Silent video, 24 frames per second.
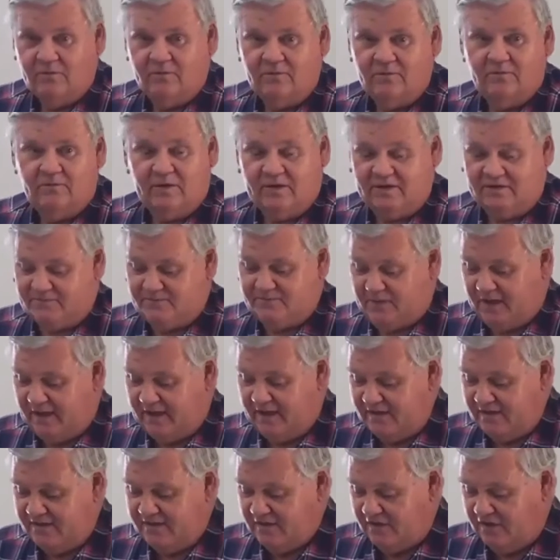When
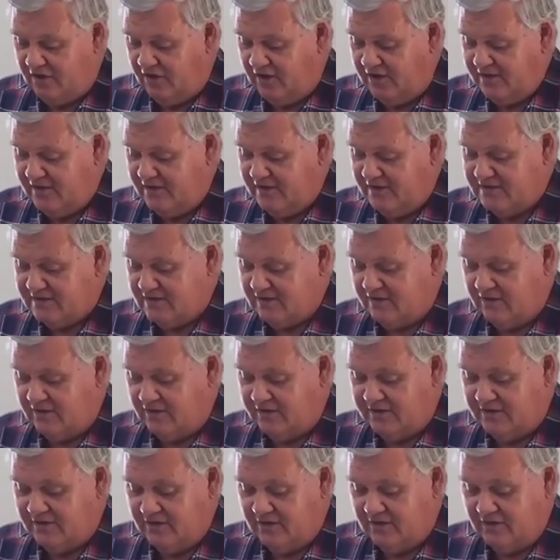Peter denied his
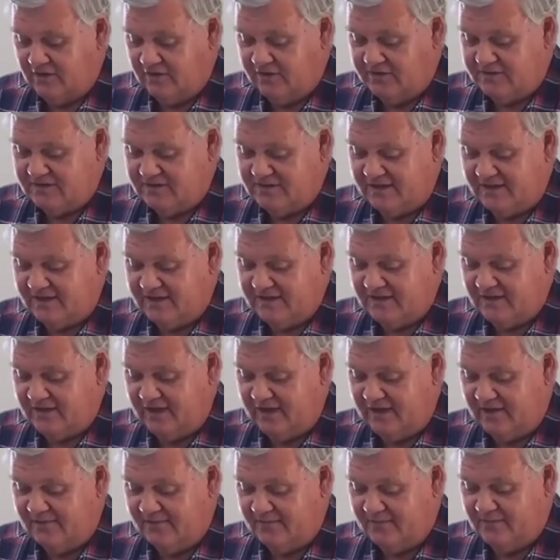Lord, the Lord said to
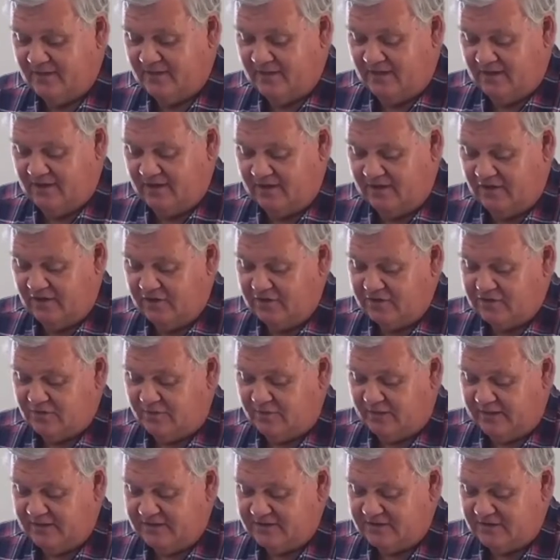him in Luke
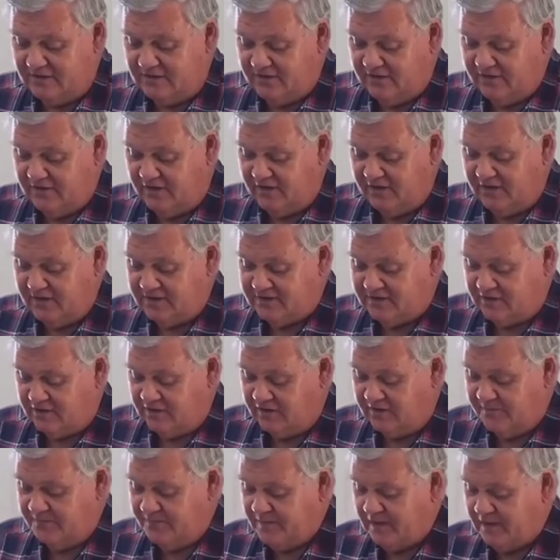
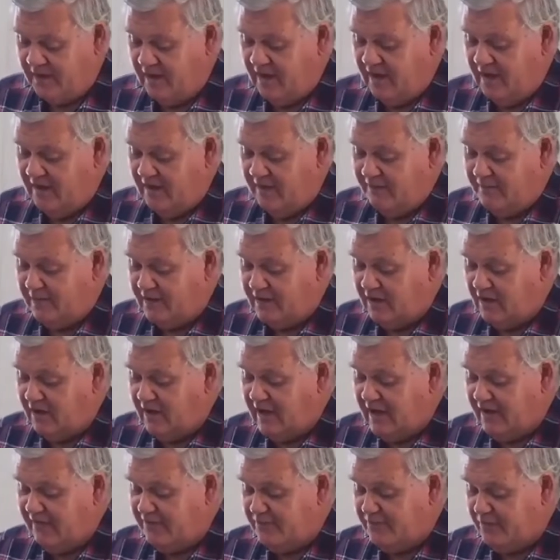22:32, "But I
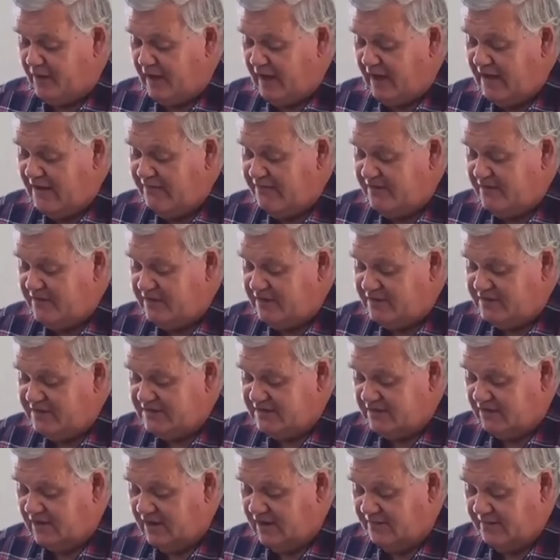have prayed for you,
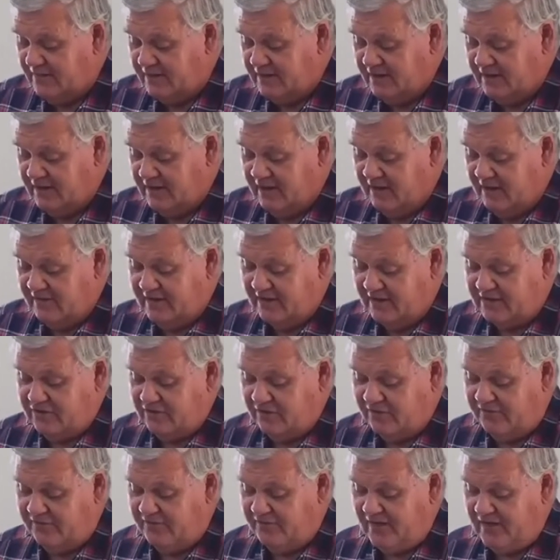Simon, that your
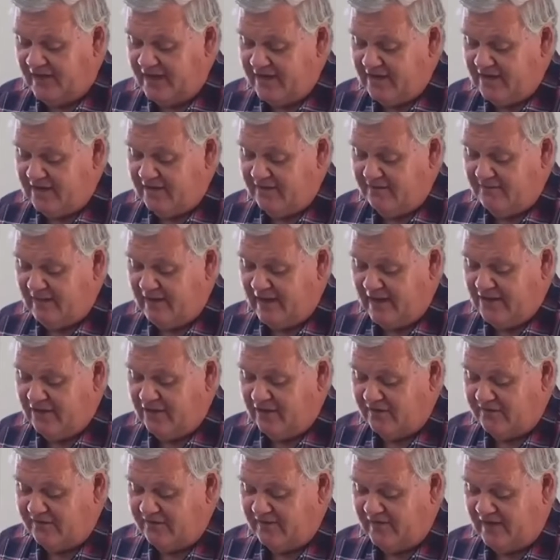faith may
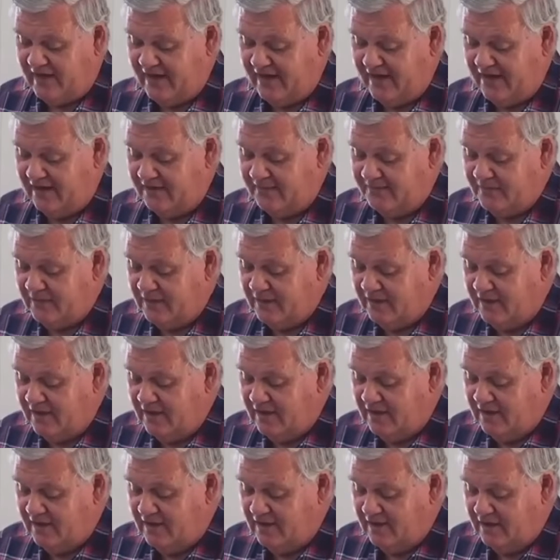not fail.
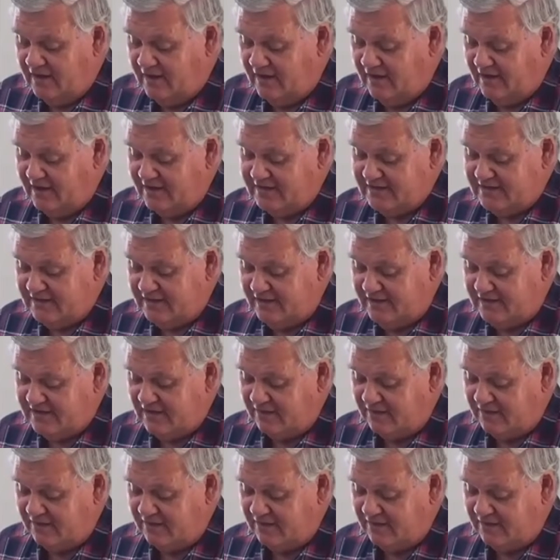And listen to this.